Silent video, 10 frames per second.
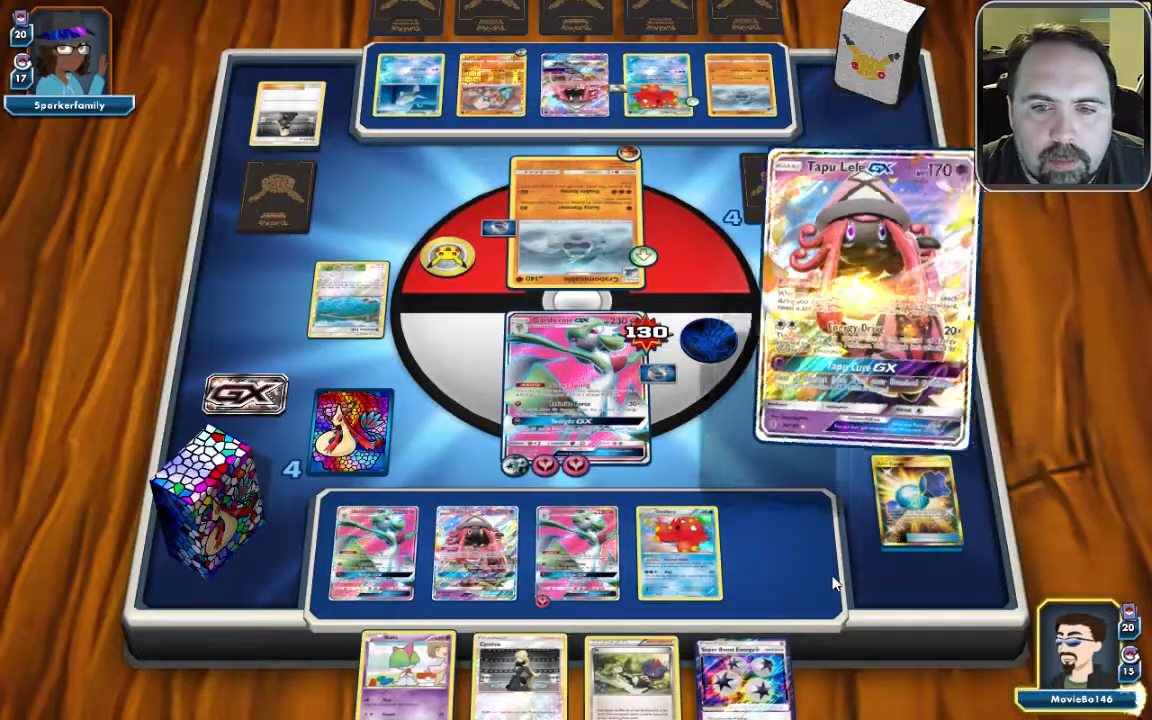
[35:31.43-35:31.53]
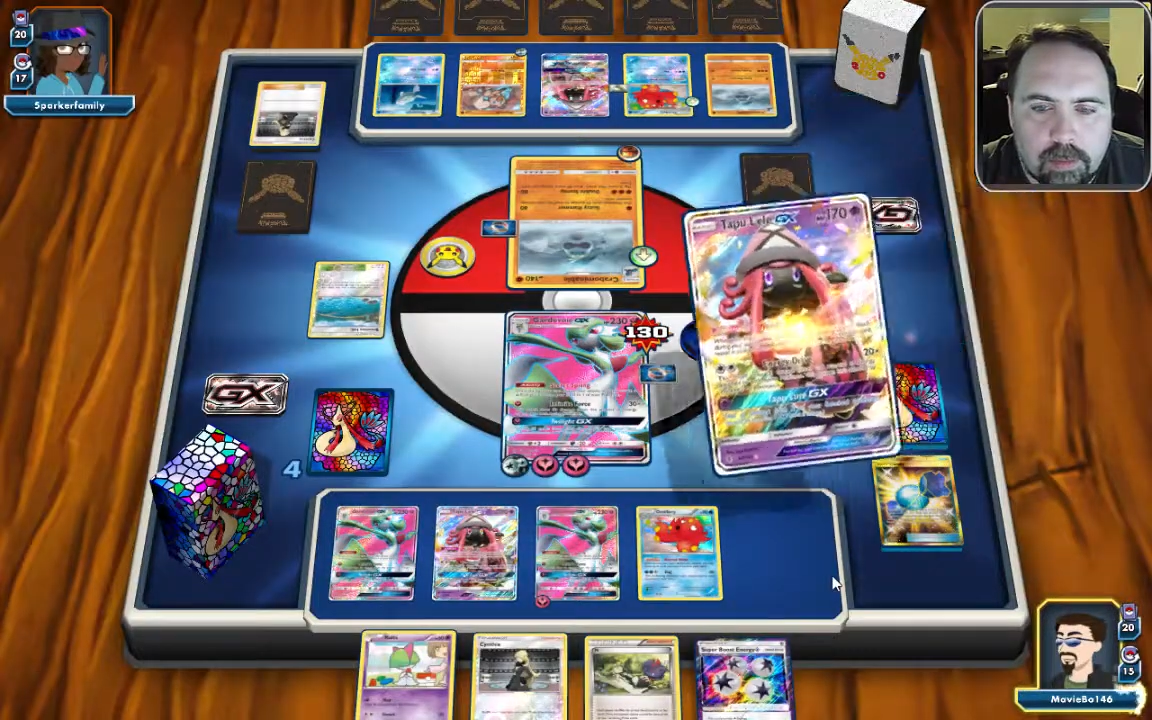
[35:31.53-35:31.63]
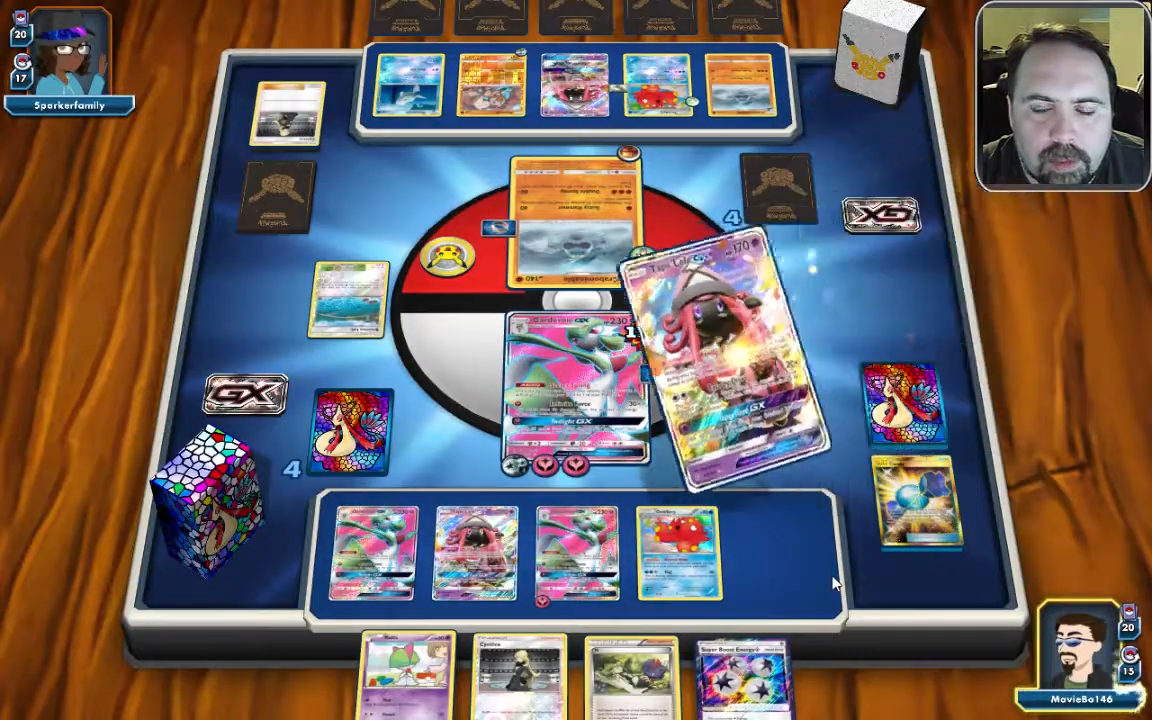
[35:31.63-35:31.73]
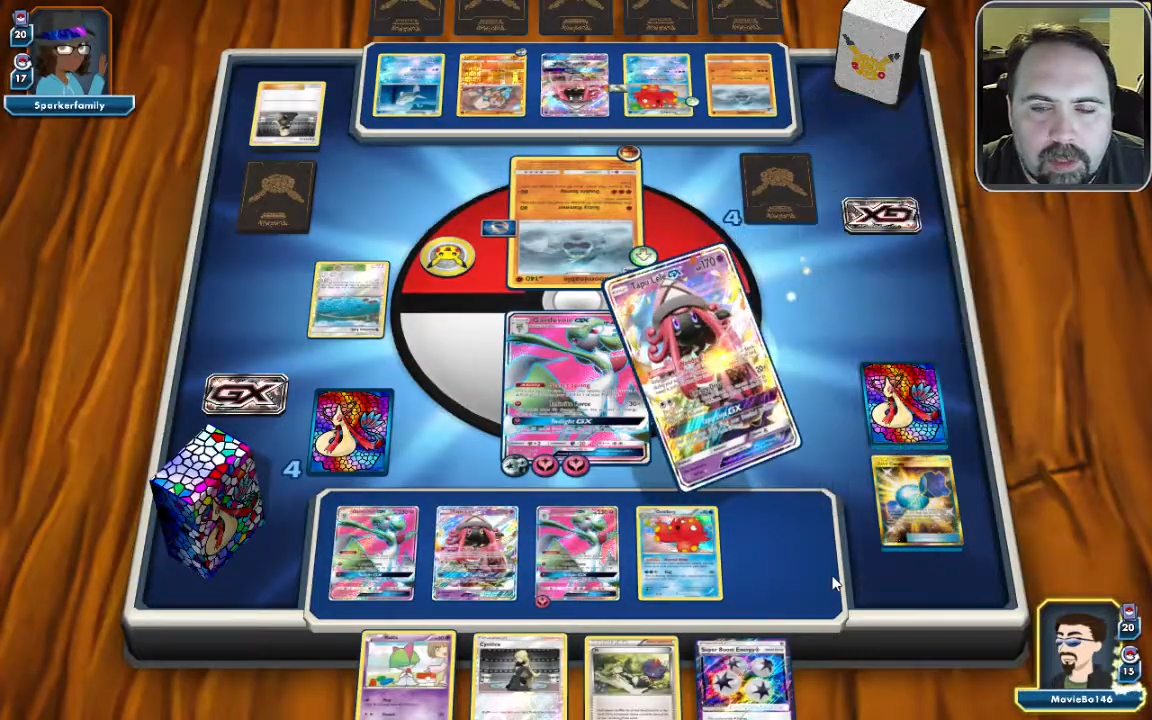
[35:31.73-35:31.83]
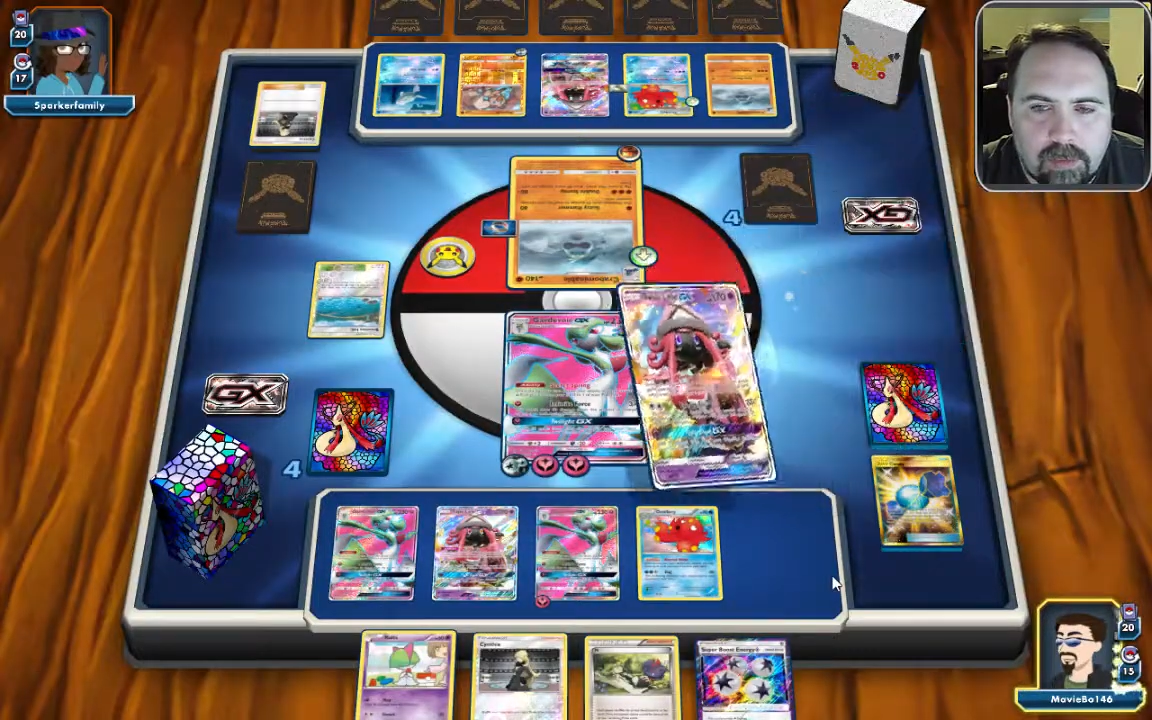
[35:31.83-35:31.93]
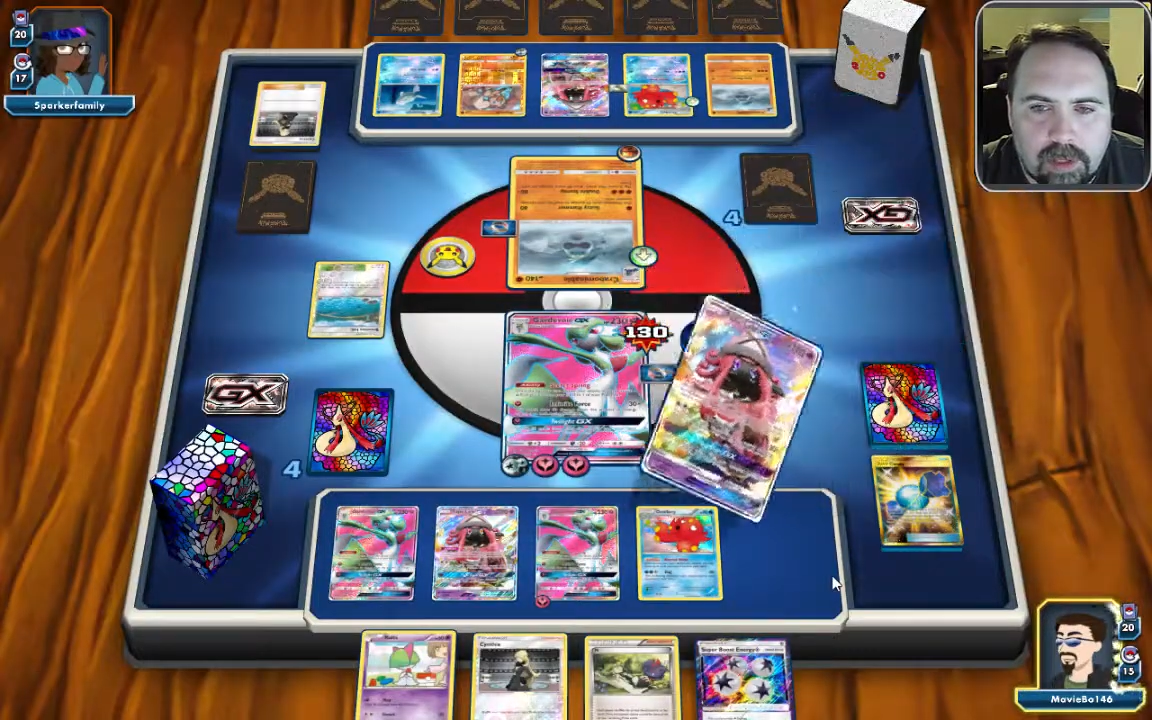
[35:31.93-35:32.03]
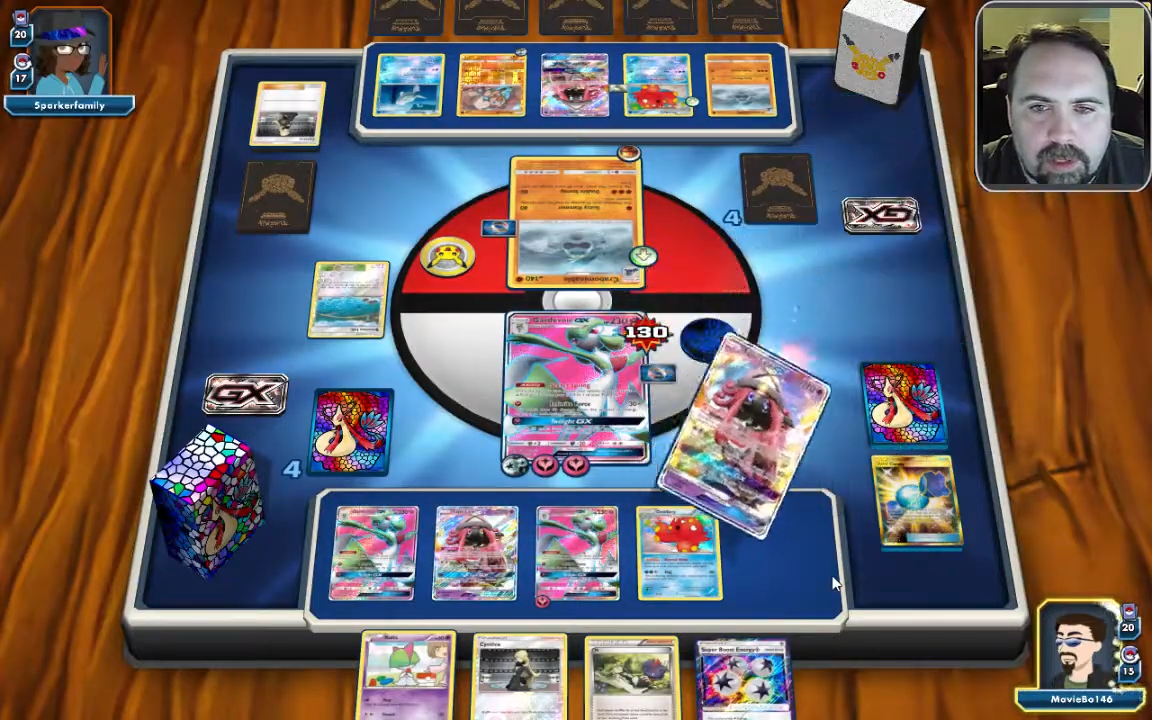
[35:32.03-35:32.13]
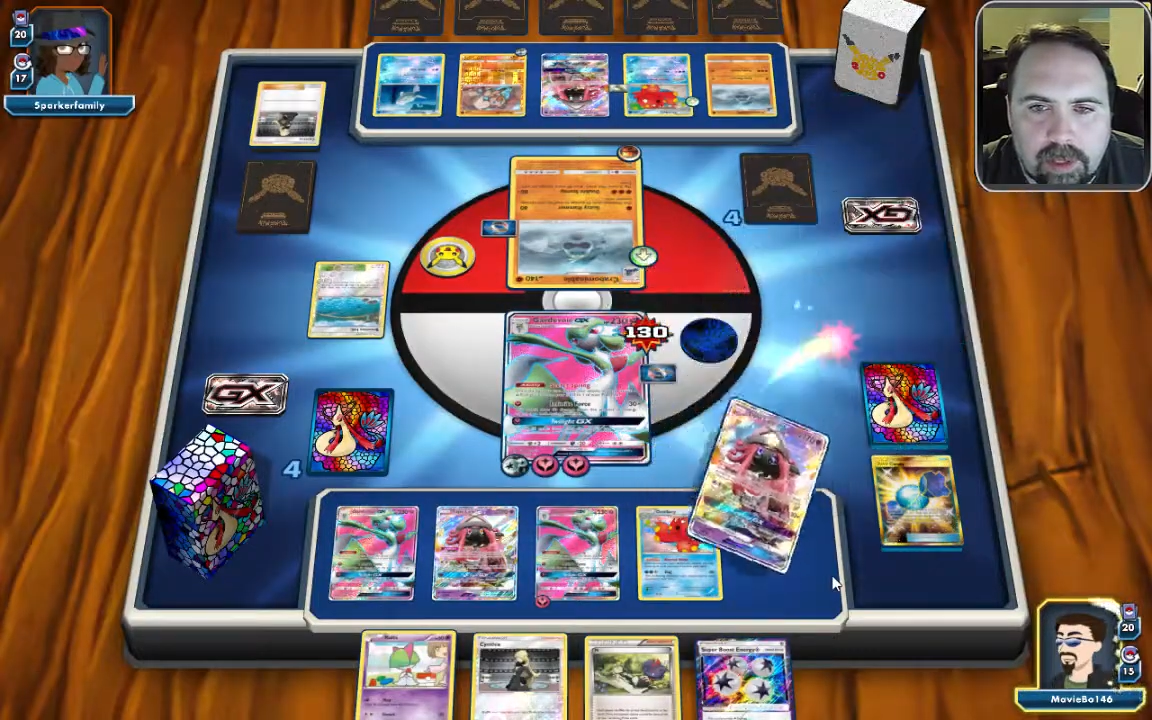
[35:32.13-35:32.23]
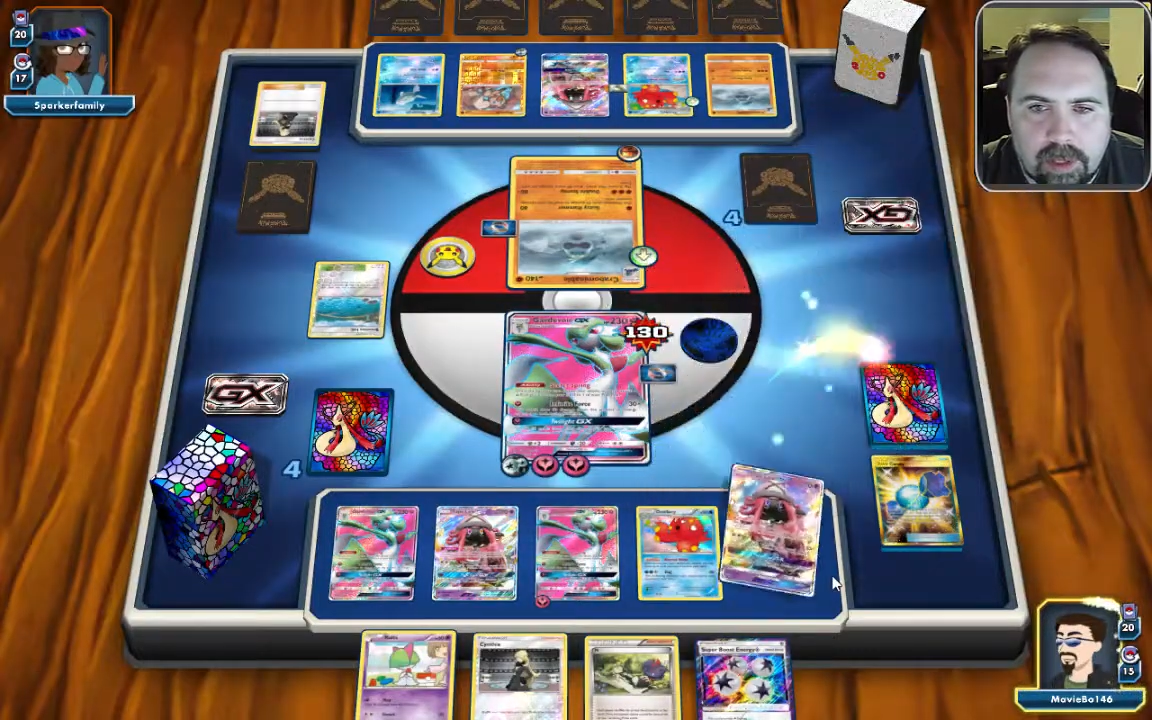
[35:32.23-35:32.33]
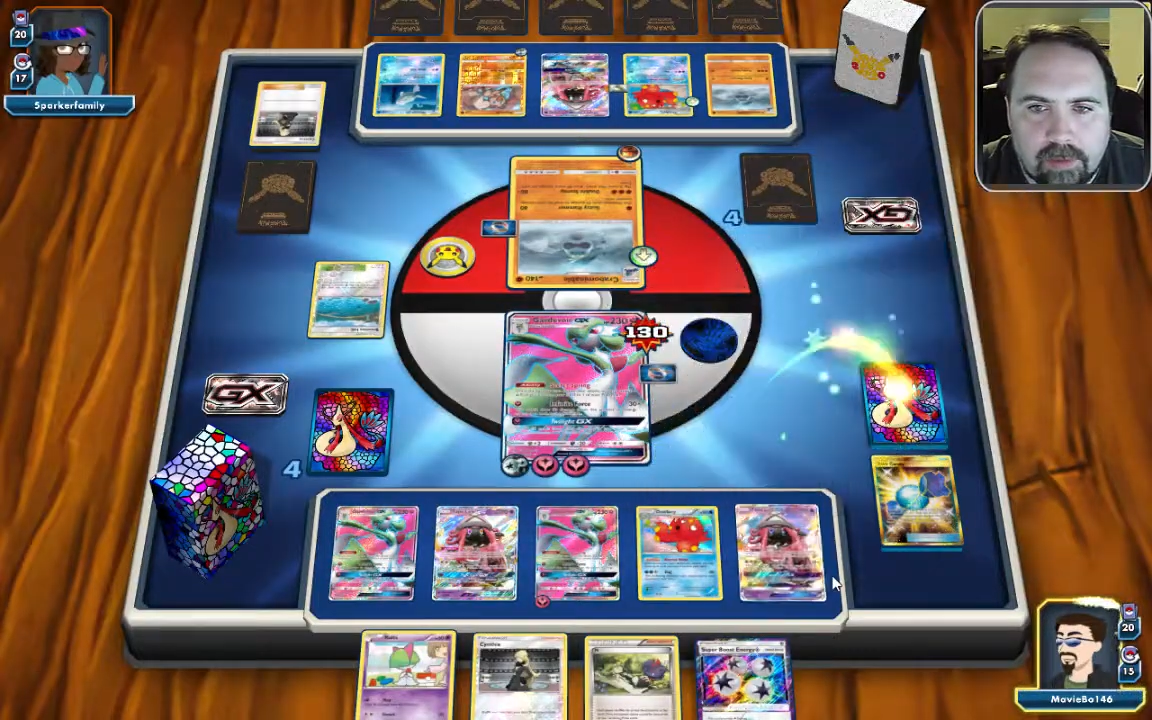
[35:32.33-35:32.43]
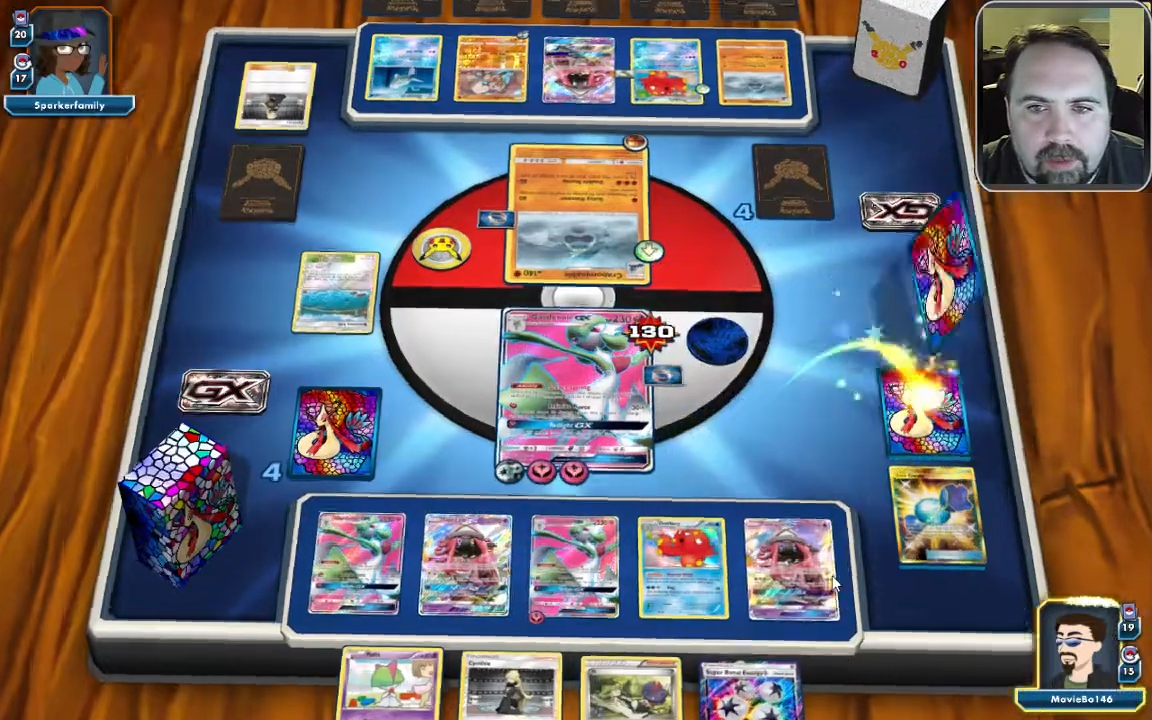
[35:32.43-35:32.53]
Guzma left in deck